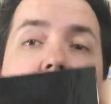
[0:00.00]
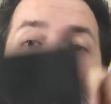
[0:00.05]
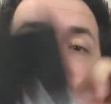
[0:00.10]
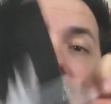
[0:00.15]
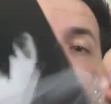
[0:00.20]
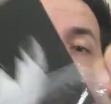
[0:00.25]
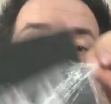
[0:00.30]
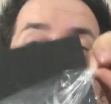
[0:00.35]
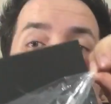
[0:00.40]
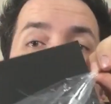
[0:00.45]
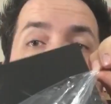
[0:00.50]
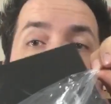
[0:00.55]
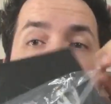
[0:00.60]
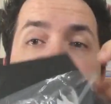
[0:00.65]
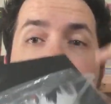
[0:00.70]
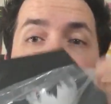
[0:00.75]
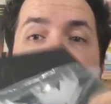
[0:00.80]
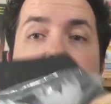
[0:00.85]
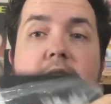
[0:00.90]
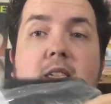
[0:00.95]
getting
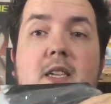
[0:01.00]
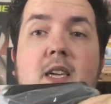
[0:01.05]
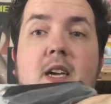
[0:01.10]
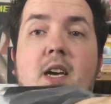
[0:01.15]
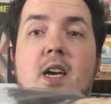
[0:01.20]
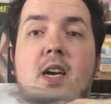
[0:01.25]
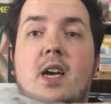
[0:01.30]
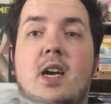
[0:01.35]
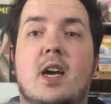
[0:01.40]
this